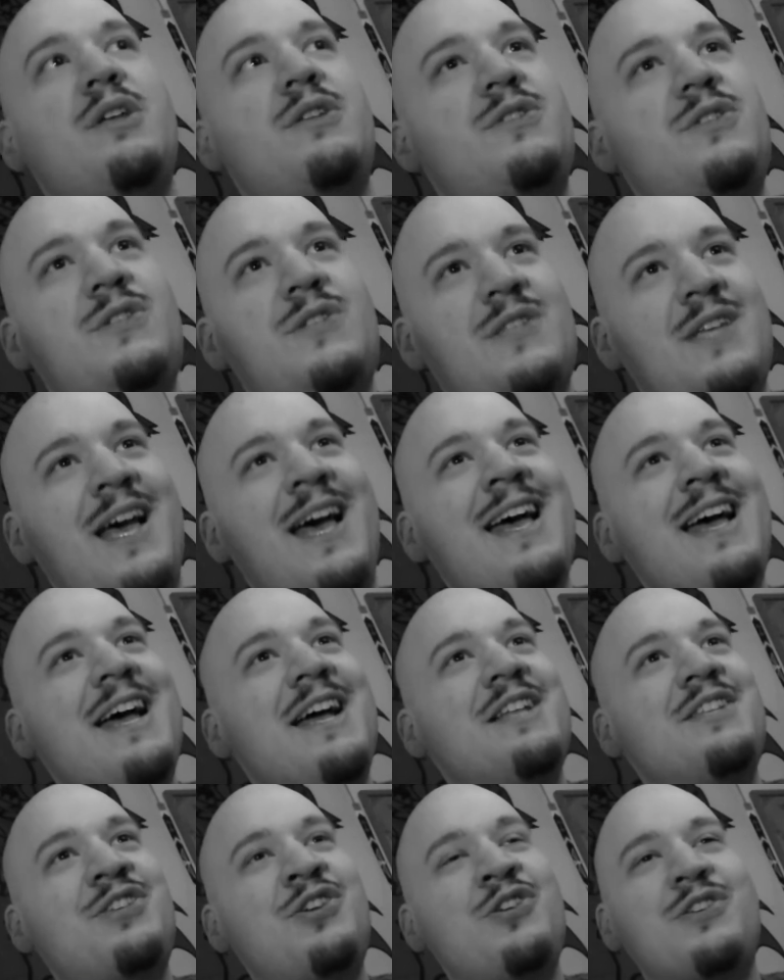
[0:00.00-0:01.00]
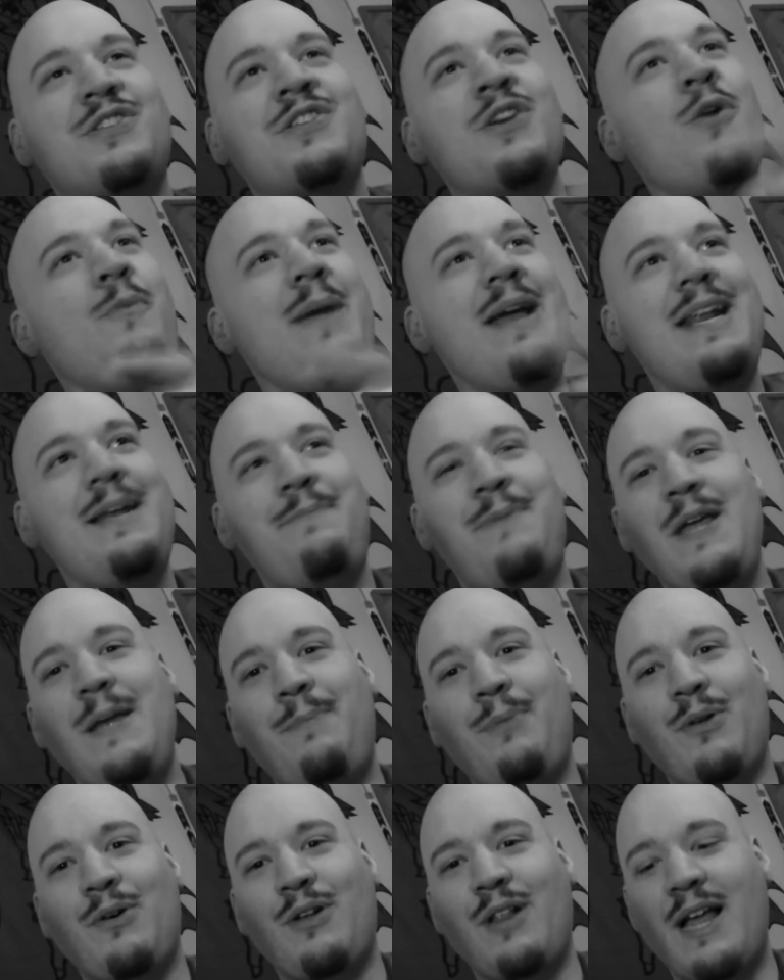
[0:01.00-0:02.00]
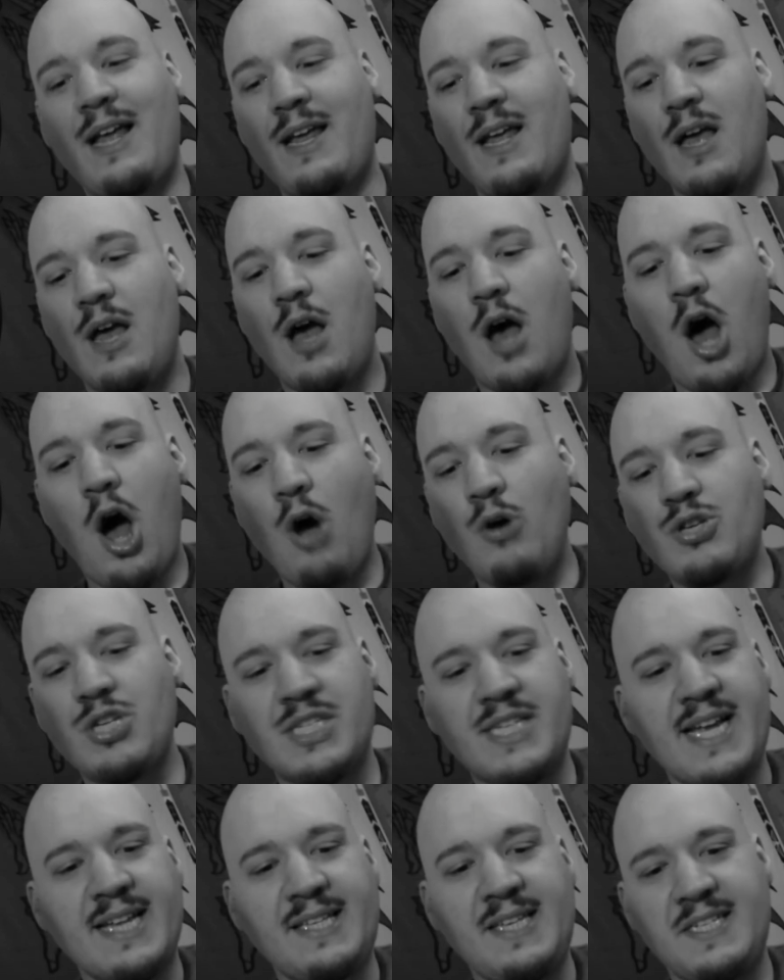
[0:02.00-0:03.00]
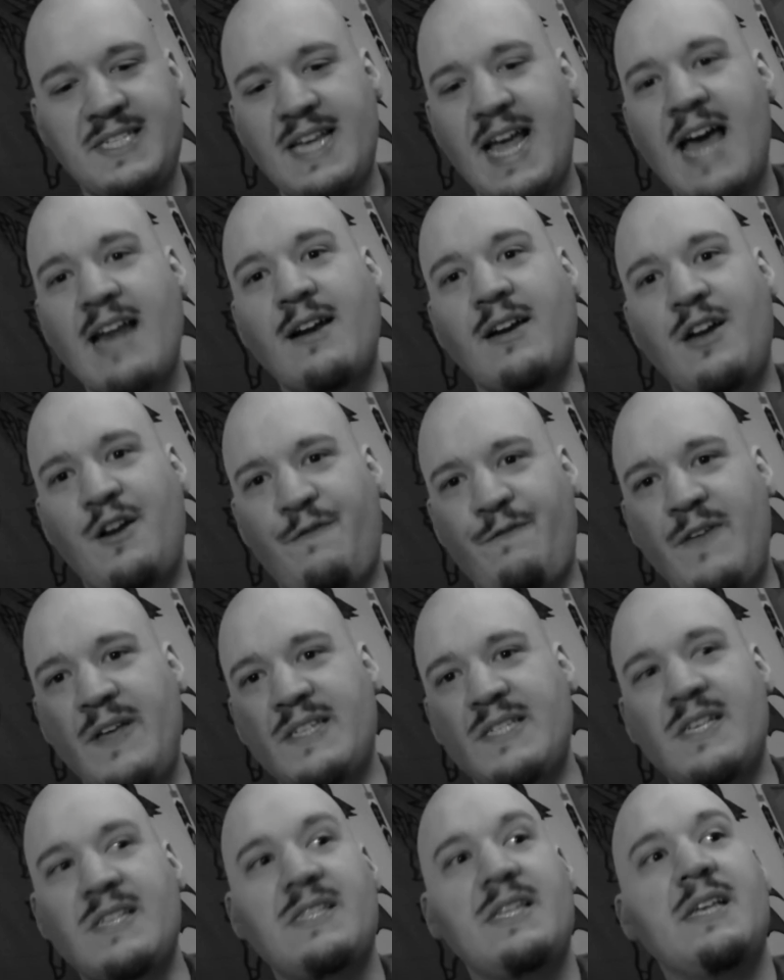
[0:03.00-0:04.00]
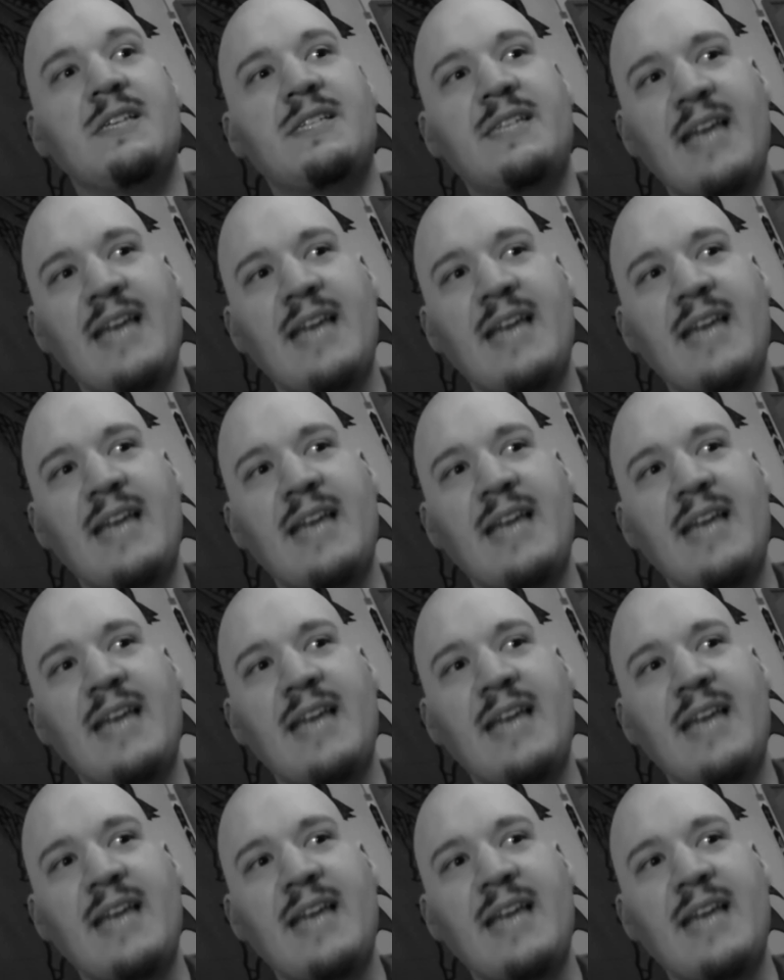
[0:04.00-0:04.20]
So many people are like, oh, just get this add-on, it fixes this.